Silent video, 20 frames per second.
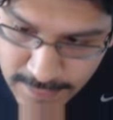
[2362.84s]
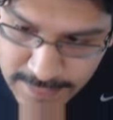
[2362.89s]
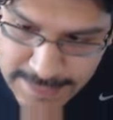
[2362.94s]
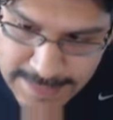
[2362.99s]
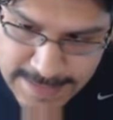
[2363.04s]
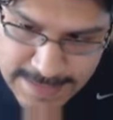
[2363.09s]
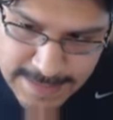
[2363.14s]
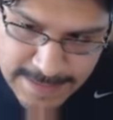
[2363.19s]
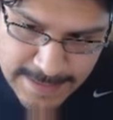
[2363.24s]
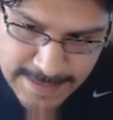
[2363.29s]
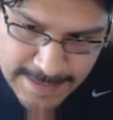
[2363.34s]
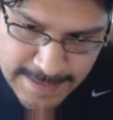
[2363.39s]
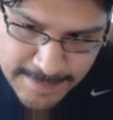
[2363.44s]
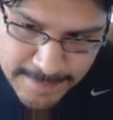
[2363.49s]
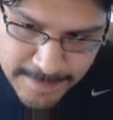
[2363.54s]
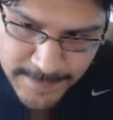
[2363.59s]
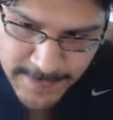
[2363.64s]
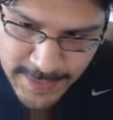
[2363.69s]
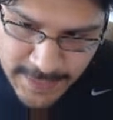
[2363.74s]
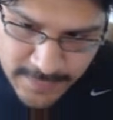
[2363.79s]

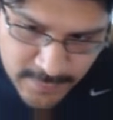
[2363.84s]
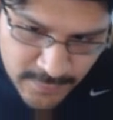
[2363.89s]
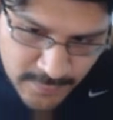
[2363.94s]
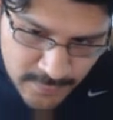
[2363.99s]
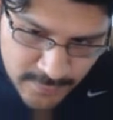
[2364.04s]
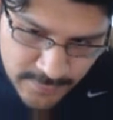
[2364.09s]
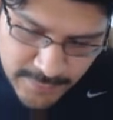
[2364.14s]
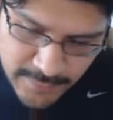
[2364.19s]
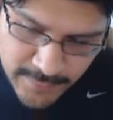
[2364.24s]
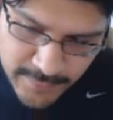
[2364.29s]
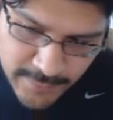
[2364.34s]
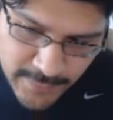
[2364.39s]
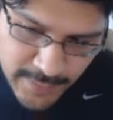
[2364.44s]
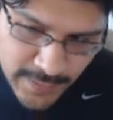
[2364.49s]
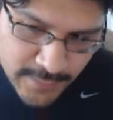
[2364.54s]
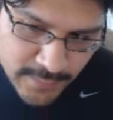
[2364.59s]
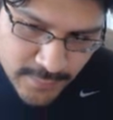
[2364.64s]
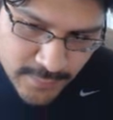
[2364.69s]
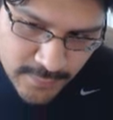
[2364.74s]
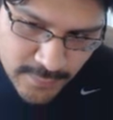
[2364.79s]
Um, and you use simplify.
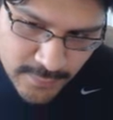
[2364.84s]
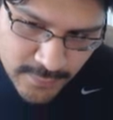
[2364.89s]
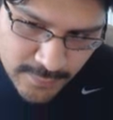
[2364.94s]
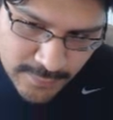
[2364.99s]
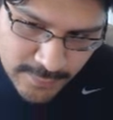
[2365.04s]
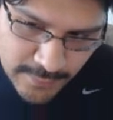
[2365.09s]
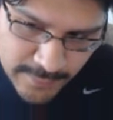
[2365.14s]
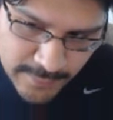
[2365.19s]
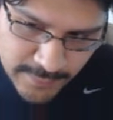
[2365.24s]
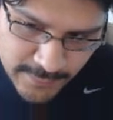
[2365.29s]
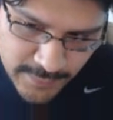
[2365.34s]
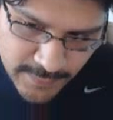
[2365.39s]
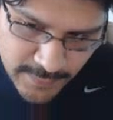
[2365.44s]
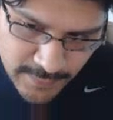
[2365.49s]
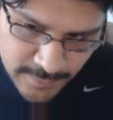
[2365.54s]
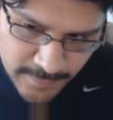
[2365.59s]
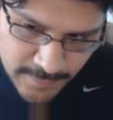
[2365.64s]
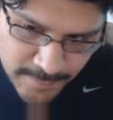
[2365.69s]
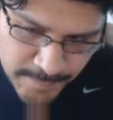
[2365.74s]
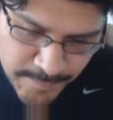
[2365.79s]
I know you use
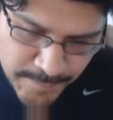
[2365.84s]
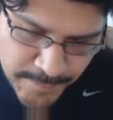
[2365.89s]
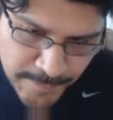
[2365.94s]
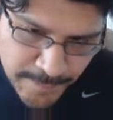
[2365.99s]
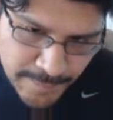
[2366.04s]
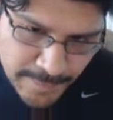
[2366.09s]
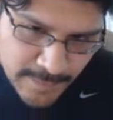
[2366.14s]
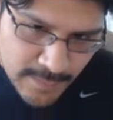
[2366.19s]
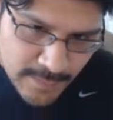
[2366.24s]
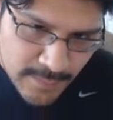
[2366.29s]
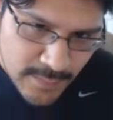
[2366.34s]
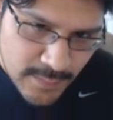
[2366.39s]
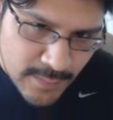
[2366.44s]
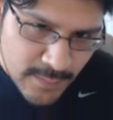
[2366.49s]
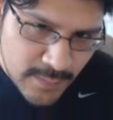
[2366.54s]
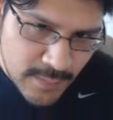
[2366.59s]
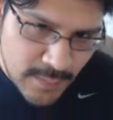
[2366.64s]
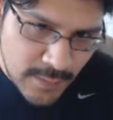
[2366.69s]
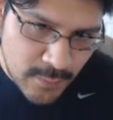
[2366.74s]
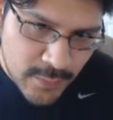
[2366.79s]
simplify.
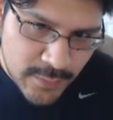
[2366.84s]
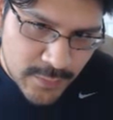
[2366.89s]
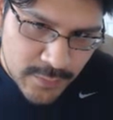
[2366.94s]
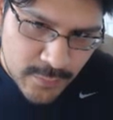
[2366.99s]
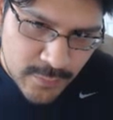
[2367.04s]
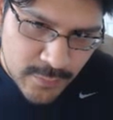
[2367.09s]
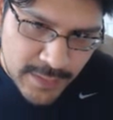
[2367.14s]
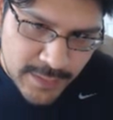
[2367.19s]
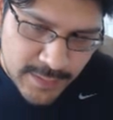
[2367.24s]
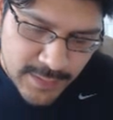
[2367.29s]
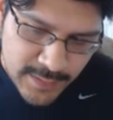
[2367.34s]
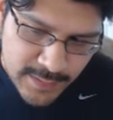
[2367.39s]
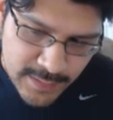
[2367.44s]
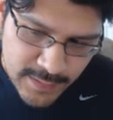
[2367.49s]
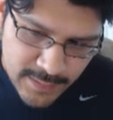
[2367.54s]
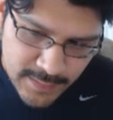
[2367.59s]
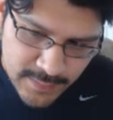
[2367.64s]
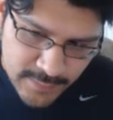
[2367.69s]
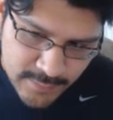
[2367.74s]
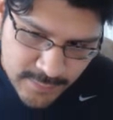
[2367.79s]
I wonder why that
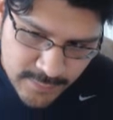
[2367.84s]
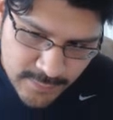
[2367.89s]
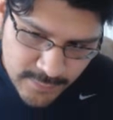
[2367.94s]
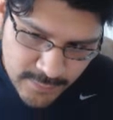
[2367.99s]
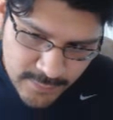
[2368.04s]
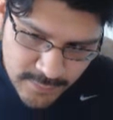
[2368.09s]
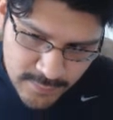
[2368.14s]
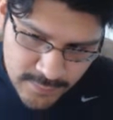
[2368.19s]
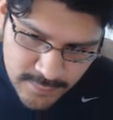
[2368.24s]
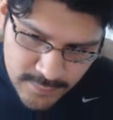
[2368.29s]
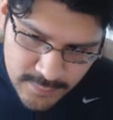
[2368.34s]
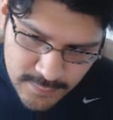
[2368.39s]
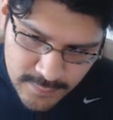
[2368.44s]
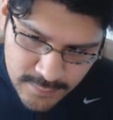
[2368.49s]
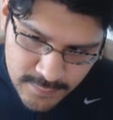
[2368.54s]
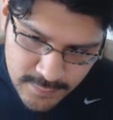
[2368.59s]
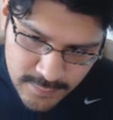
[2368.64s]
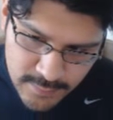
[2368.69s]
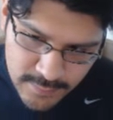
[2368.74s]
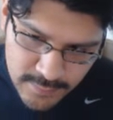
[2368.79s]
is.
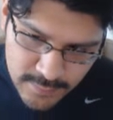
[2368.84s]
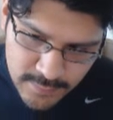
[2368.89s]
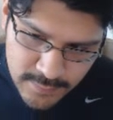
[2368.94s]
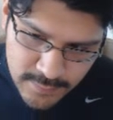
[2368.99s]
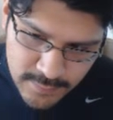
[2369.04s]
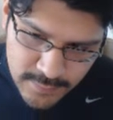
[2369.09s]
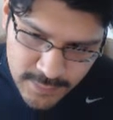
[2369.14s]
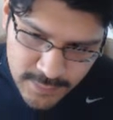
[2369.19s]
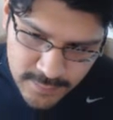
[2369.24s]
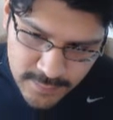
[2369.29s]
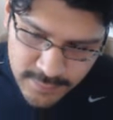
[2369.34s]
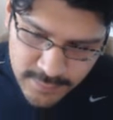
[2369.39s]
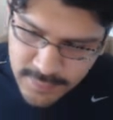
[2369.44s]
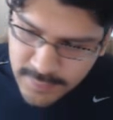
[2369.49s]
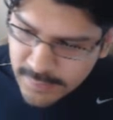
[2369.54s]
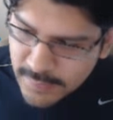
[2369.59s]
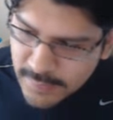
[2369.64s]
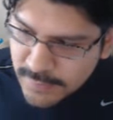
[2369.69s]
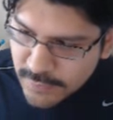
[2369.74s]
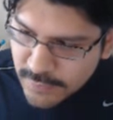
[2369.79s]
That is a
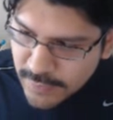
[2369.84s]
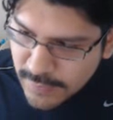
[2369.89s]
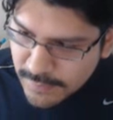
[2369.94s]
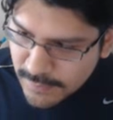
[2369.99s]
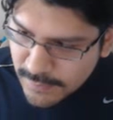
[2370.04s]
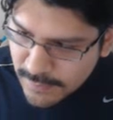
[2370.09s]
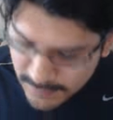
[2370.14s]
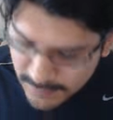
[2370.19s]
conundrum.